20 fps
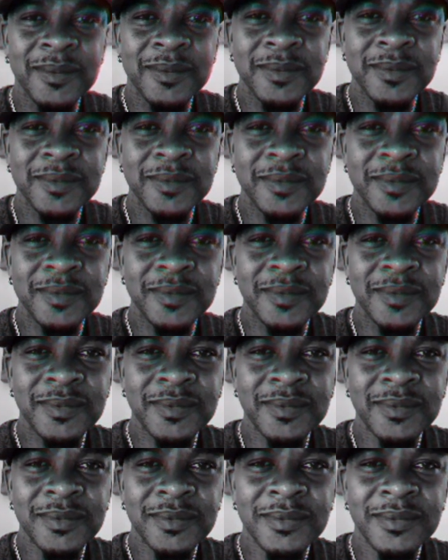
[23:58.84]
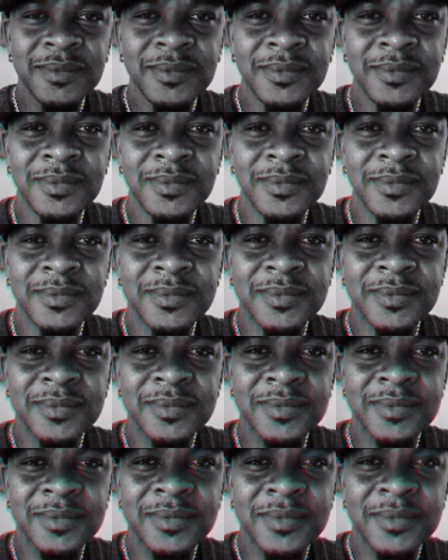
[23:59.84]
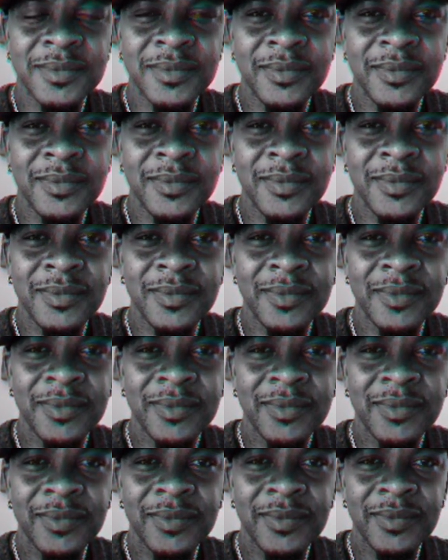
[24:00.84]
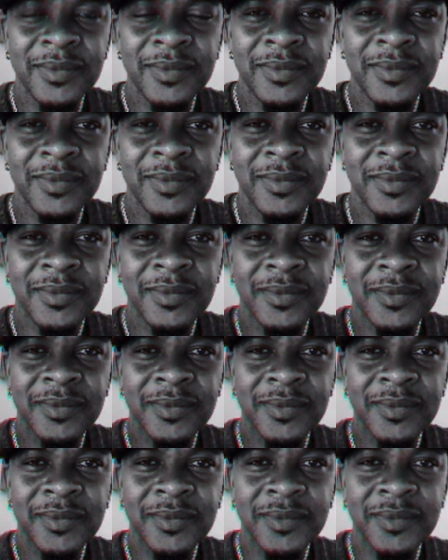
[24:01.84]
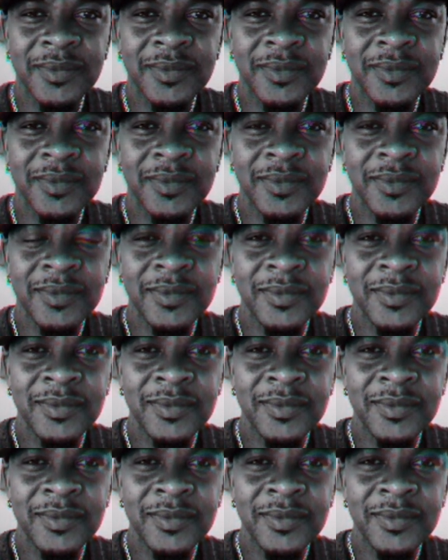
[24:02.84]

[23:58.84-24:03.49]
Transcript: Nothing is said.